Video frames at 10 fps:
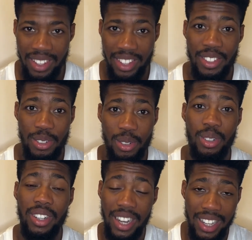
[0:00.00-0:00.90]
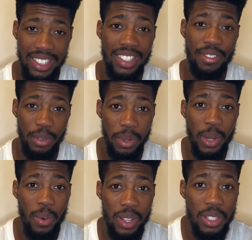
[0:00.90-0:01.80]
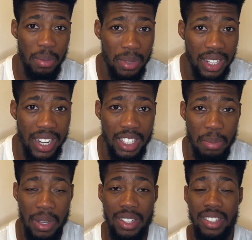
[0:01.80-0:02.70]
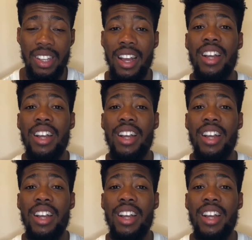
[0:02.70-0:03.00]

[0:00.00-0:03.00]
So guys, if you really want something that smells